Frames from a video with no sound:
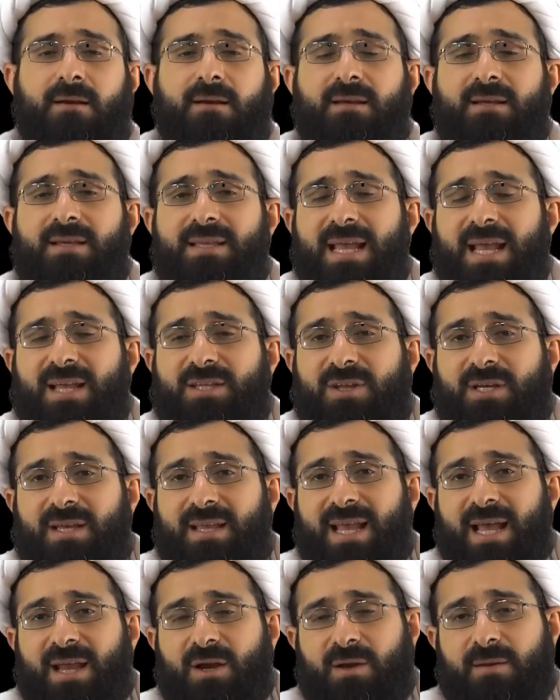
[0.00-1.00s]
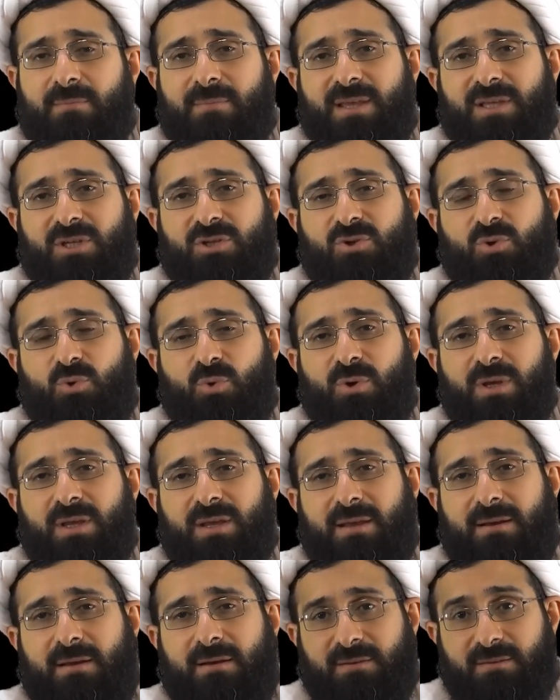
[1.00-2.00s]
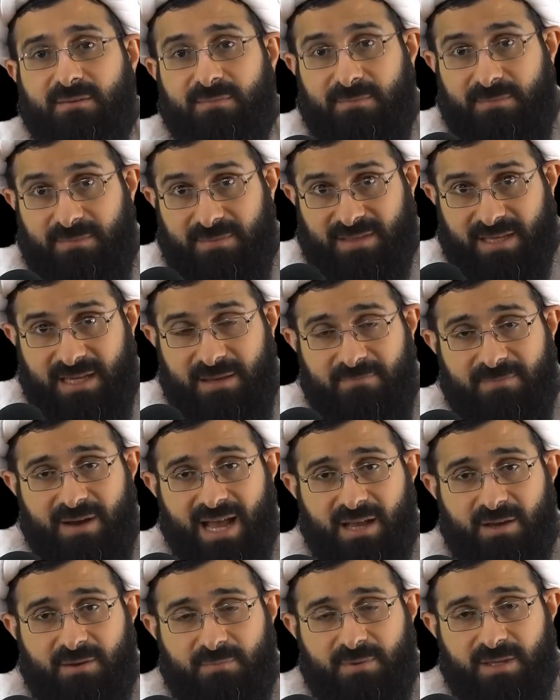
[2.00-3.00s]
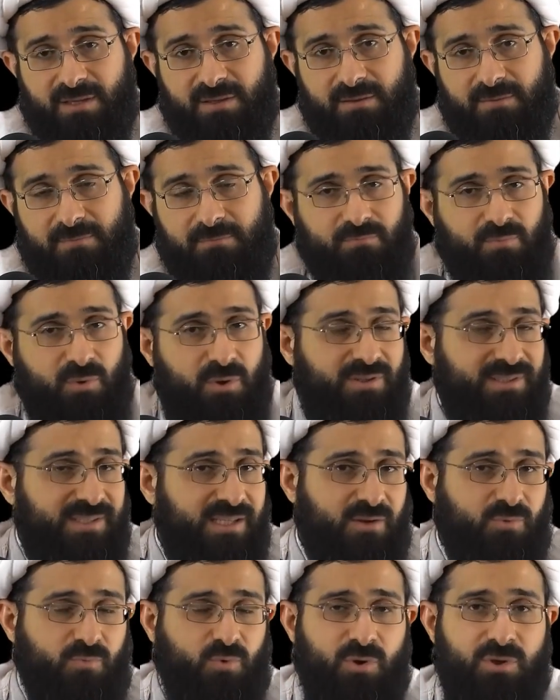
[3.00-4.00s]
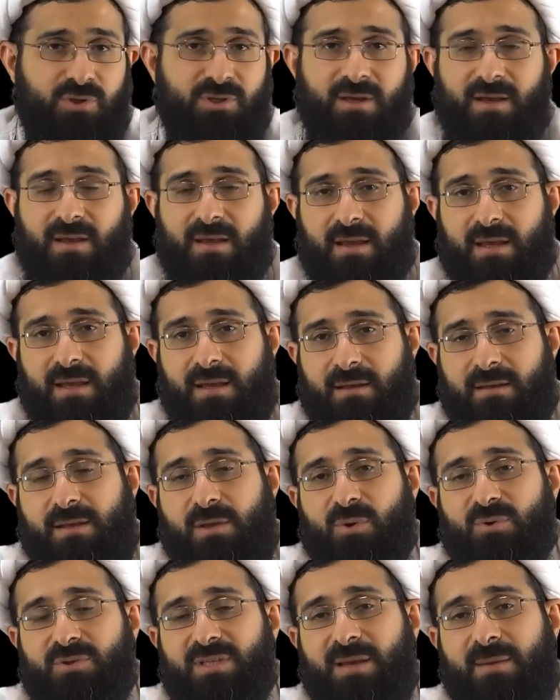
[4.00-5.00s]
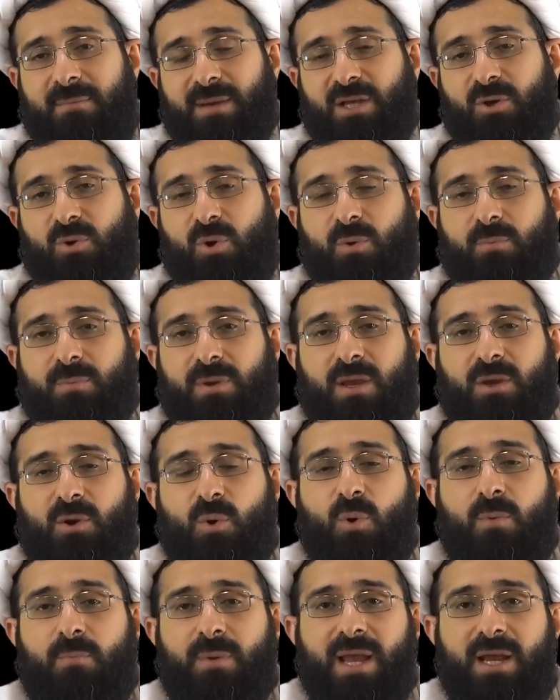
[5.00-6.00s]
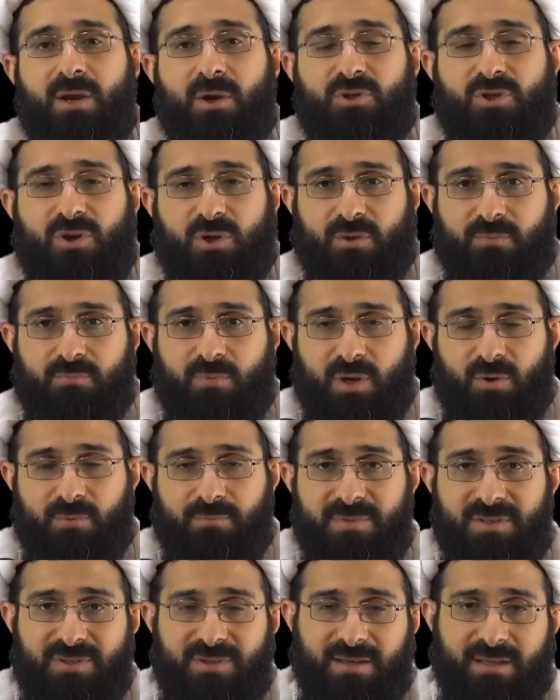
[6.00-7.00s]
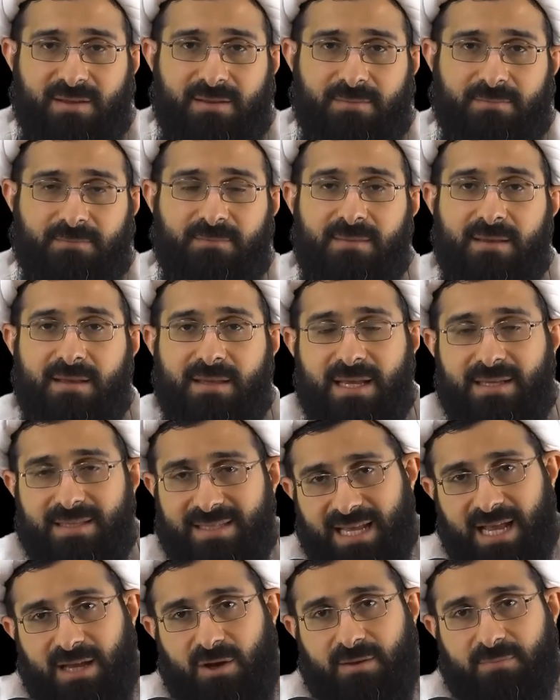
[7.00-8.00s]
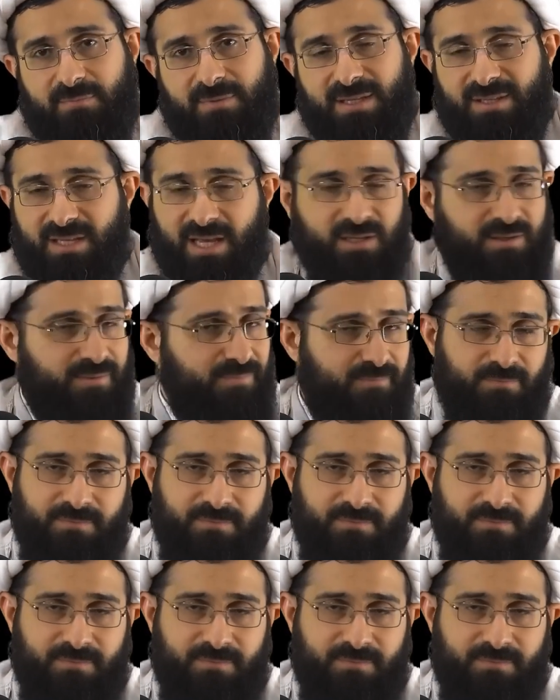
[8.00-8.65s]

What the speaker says: Nature cannot be destroyed. The environment, poisoning water, using microbial or biological bombs, it cannot be done.